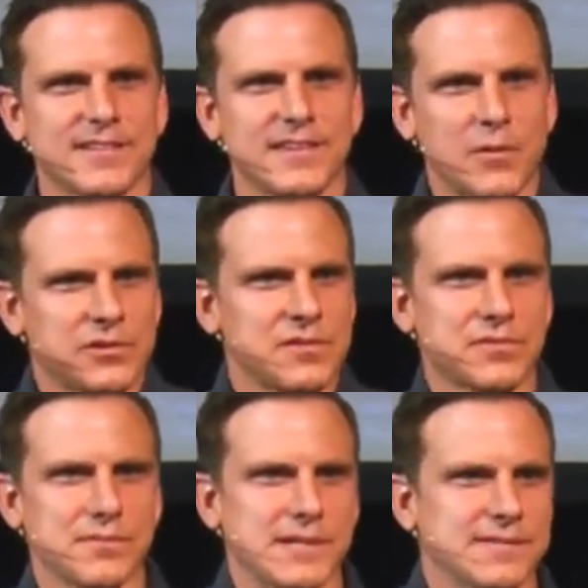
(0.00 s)
That was it
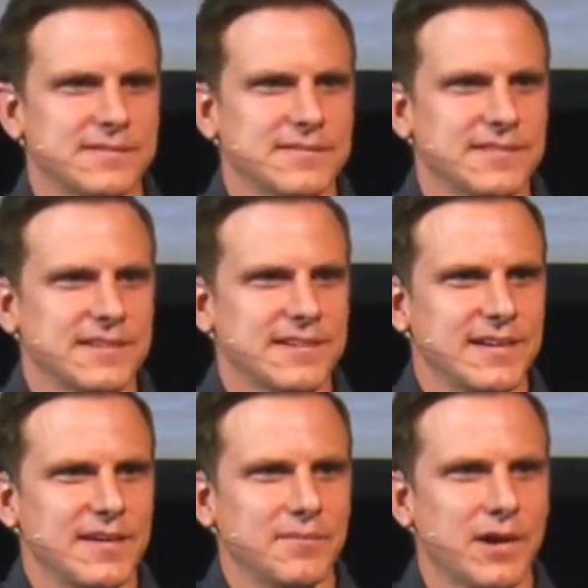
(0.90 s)
for me.
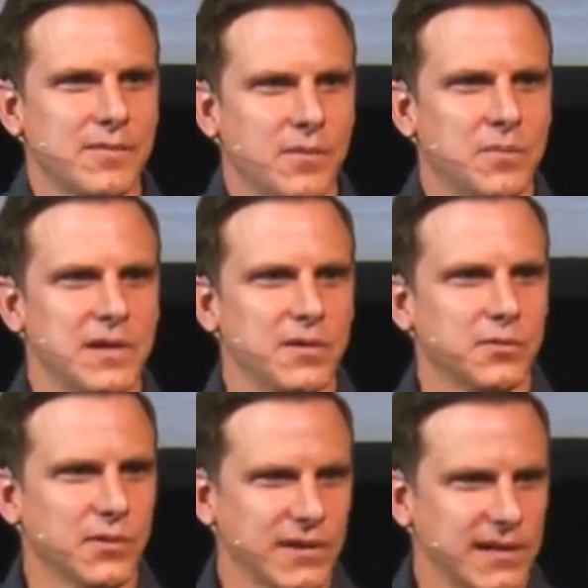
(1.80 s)
My moment of
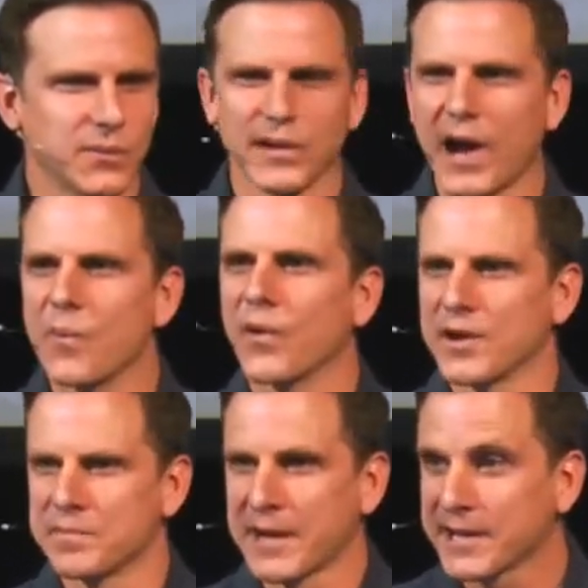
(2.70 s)
wanting what I
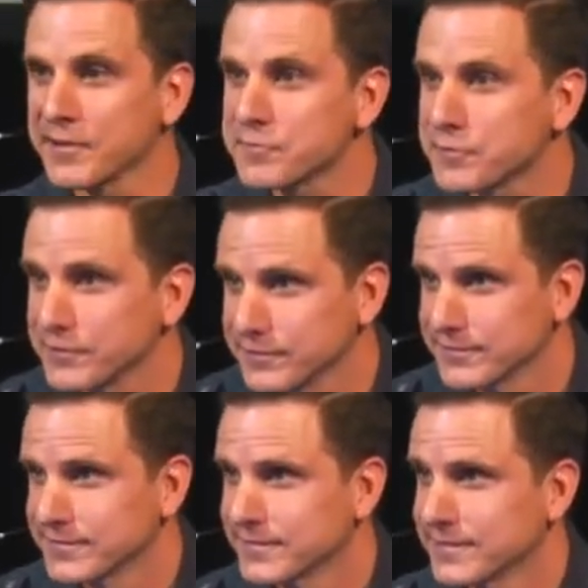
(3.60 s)
wanted, my comfort.
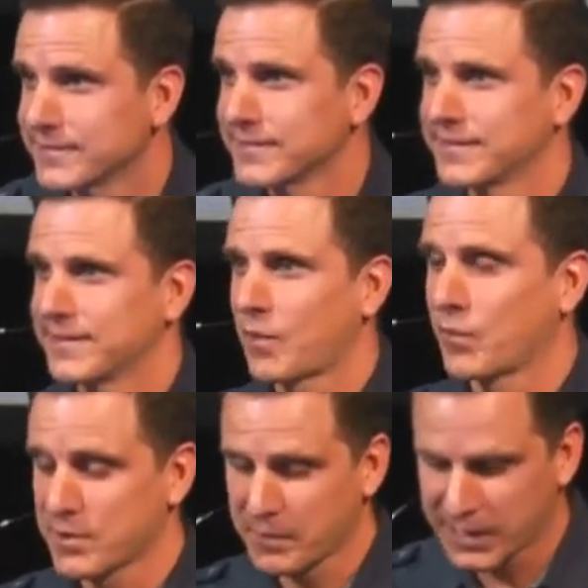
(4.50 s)
I
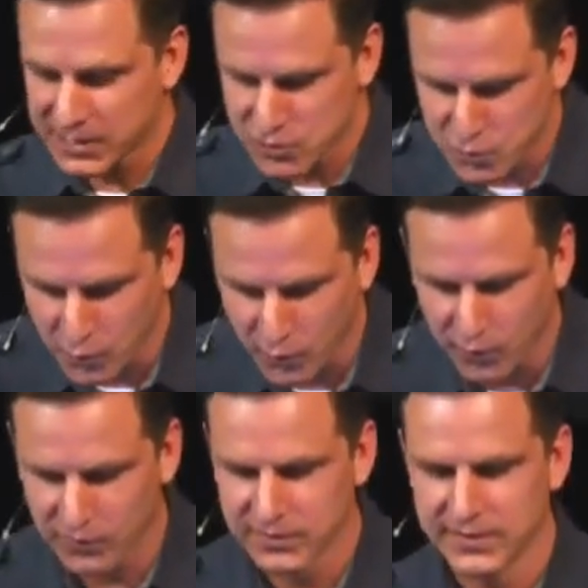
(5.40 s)
wanted my
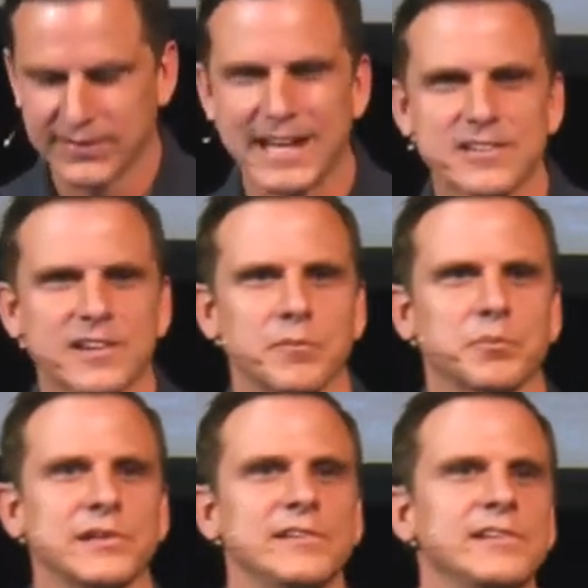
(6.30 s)
control. That
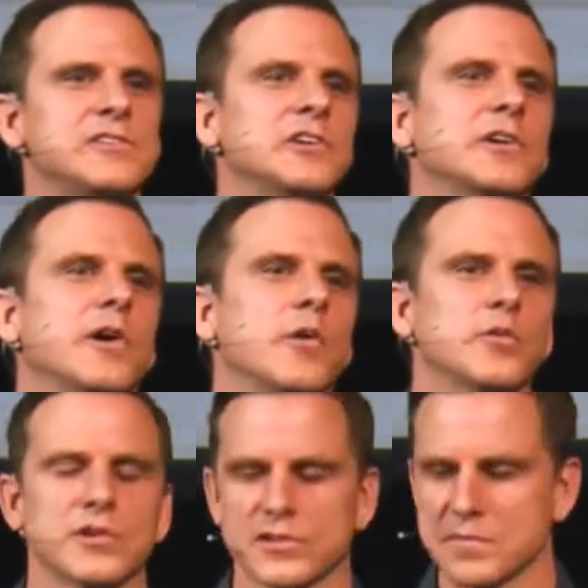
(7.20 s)
completely took
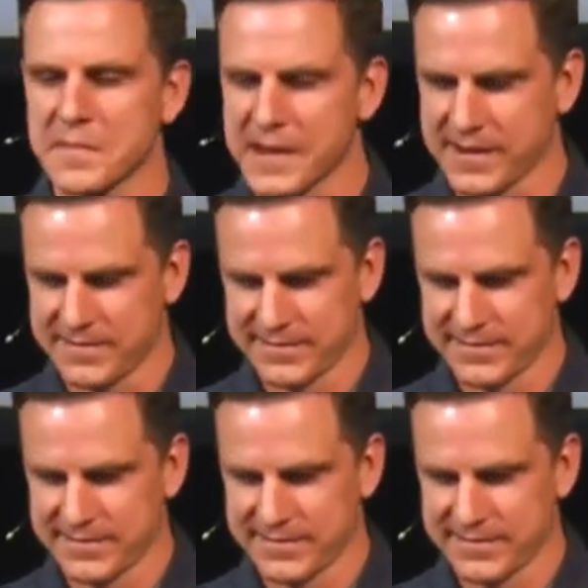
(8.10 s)
over to me.